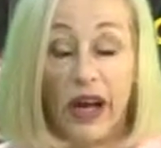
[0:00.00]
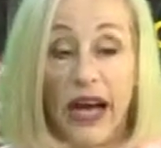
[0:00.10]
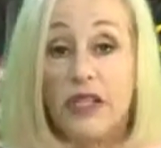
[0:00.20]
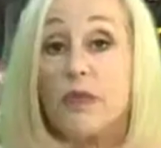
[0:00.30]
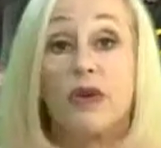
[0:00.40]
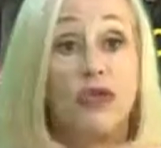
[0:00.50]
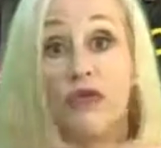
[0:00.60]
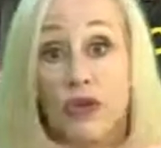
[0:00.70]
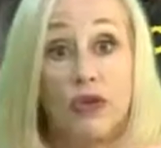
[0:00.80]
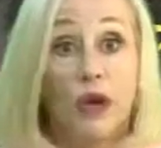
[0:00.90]
as opposed to
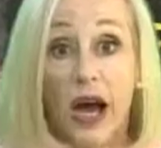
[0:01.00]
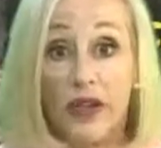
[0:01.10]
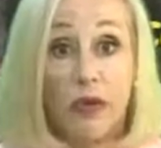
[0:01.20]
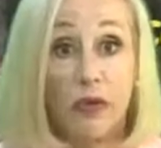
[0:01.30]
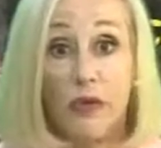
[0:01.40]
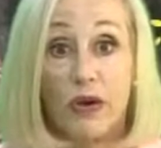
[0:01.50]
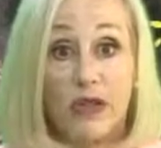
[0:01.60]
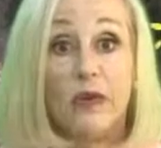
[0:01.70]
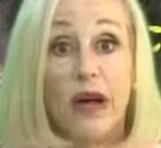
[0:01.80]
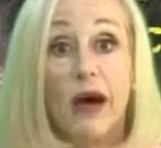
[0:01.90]
the 2 guys who
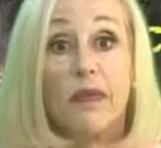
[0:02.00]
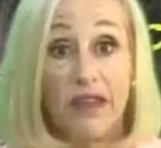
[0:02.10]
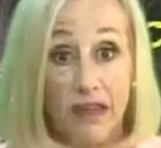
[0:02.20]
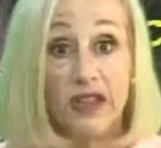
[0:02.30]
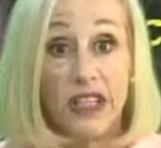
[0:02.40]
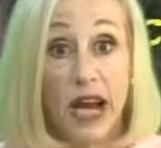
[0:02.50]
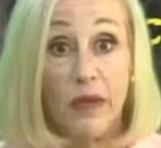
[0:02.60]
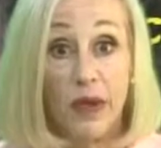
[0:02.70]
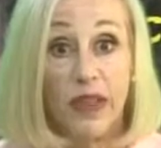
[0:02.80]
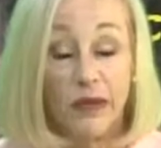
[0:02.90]
proposed to me on my first
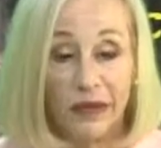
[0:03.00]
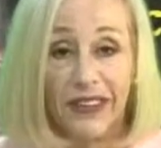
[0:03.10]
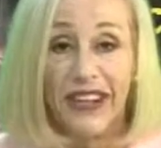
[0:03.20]
date with them.